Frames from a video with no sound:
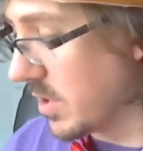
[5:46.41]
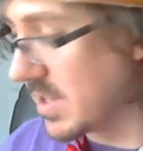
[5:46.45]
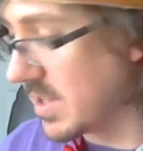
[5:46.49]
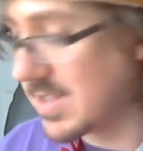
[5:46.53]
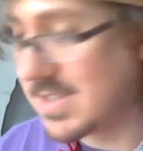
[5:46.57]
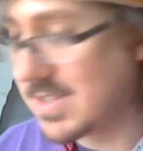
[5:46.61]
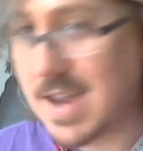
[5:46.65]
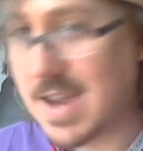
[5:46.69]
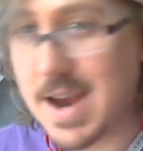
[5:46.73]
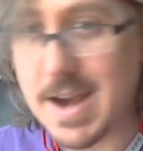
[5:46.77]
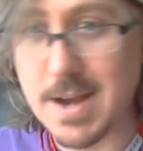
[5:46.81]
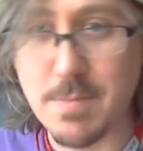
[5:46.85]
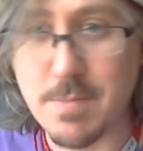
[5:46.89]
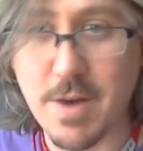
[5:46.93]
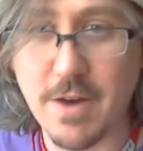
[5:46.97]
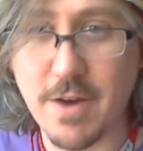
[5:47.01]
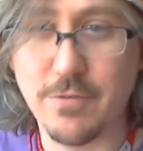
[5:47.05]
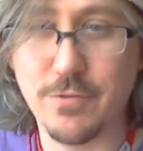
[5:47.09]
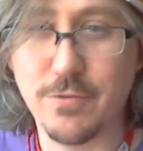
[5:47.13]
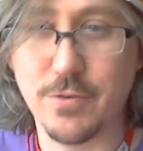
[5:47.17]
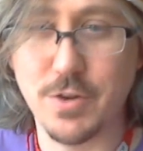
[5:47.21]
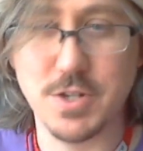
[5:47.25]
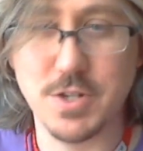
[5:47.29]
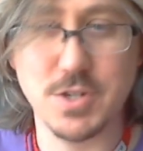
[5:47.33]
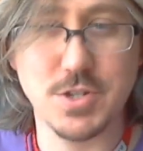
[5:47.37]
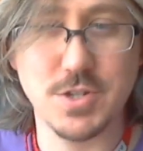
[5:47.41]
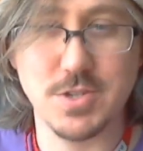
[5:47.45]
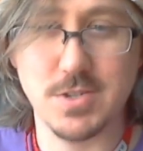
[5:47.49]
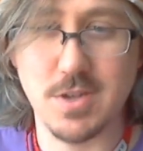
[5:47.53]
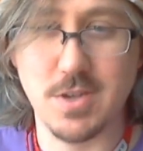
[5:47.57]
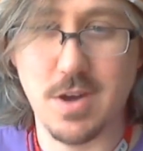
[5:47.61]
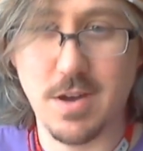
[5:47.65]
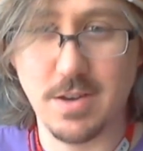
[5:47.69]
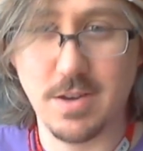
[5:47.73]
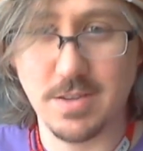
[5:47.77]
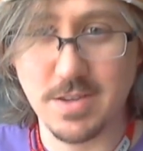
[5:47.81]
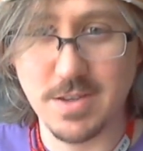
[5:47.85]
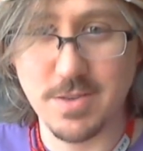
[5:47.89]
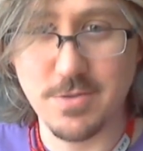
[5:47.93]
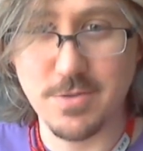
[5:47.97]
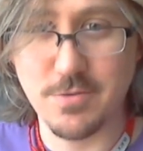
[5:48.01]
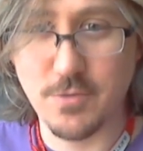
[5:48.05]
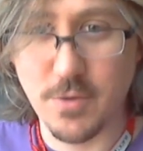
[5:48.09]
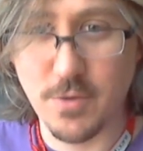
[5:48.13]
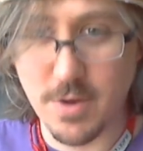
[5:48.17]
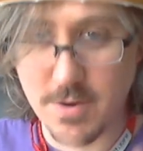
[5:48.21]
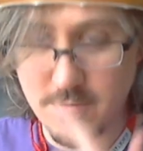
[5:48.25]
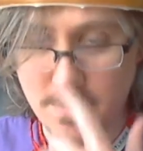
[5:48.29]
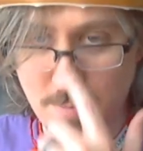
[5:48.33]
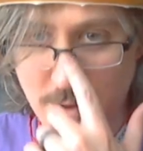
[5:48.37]
the side of my fridge, because oddly the
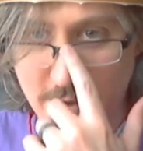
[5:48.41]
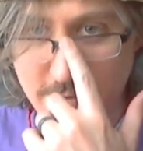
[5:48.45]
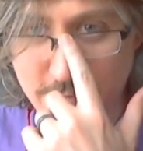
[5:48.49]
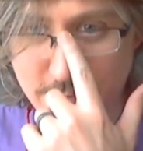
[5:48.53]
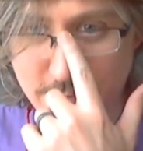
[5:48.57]
front of my